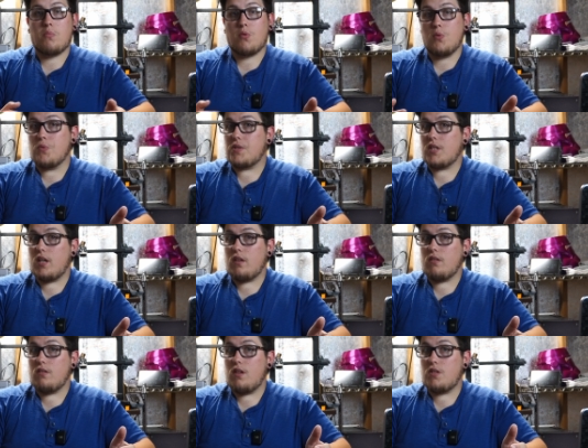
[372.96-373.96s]

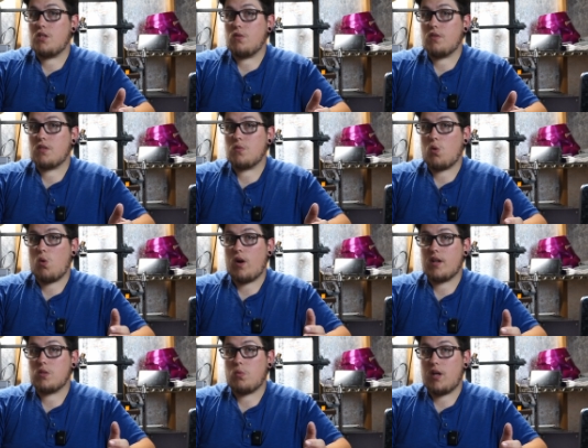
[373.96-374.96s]
Prusa is doing some
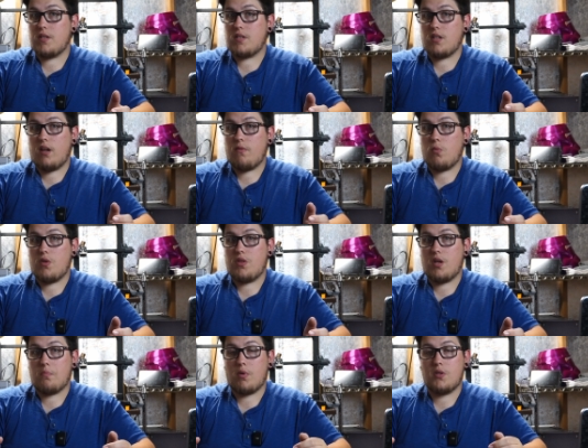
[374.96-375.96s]
Core XY stuff with
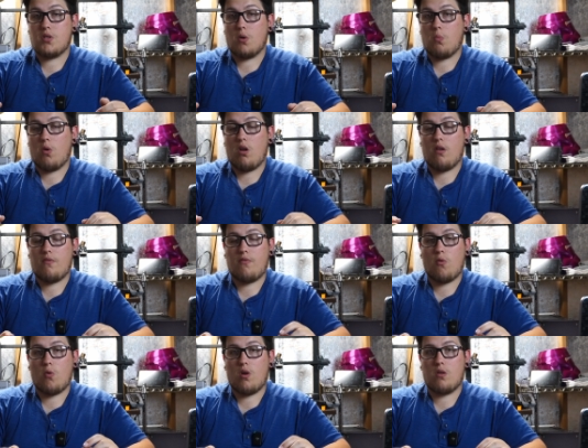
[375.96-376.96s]
their printer wall
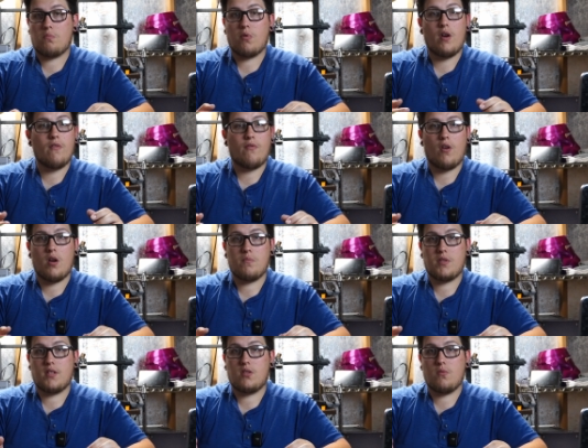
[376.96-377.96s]
for print farm
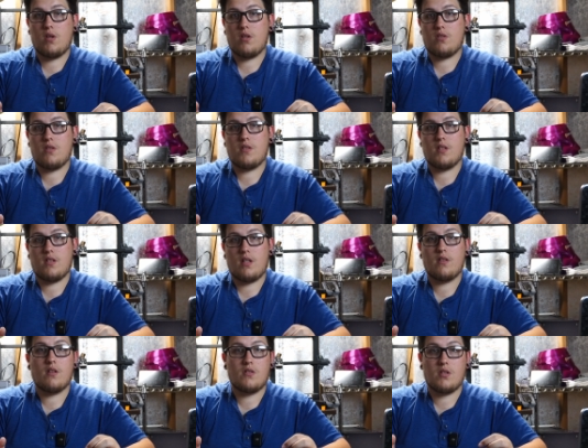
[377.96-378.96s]
situations, and
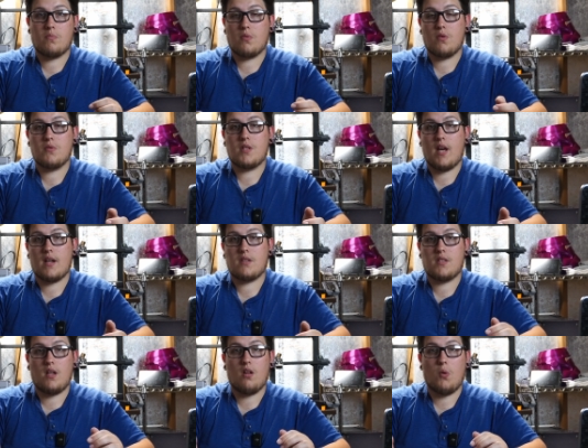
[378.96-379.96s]
then there's the Prusa
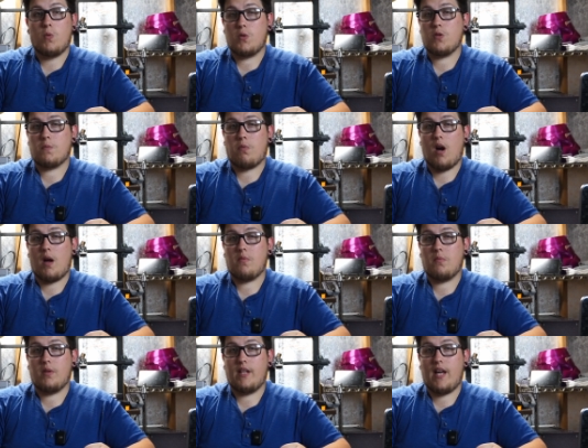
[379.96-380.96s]
XL, which was
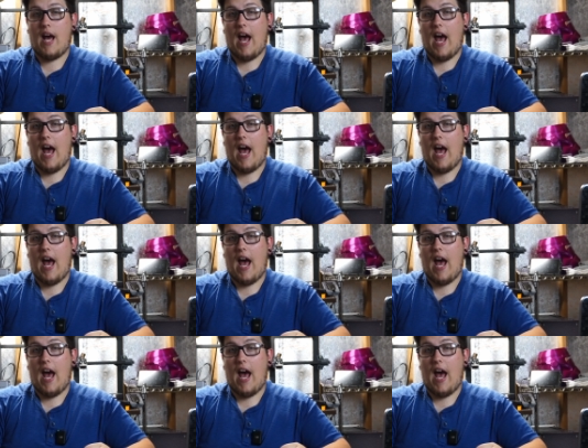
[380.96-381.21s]
probably